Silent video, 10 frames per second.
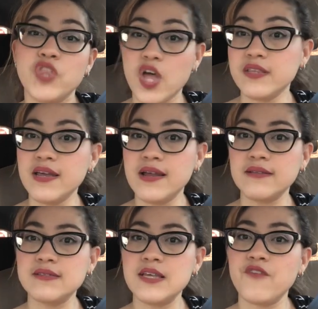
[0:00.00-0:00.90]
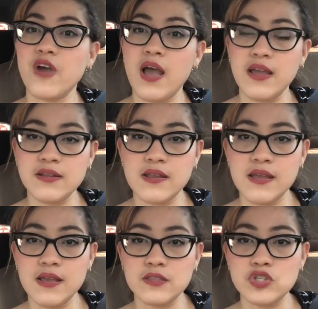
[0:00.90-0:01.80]
not that active. I
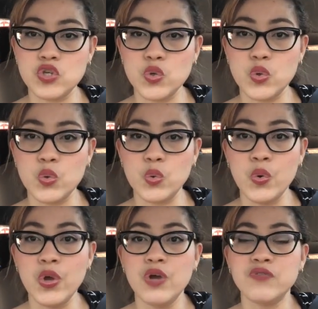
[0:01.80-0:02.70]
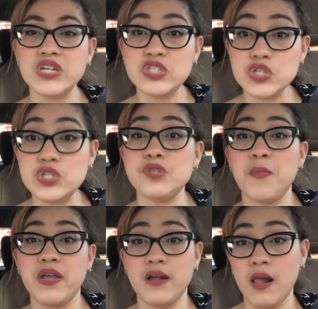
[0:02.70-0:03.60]
need to reduce
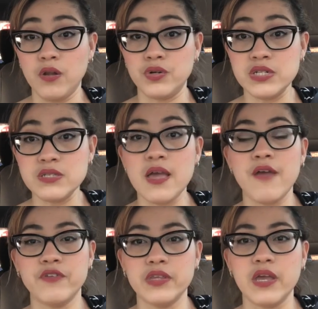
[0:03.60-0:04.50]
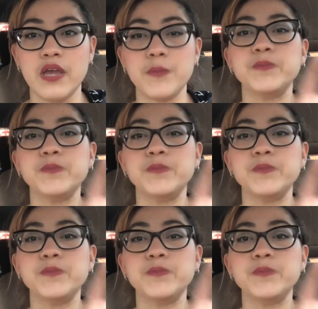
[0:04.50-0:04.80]
my calories every day.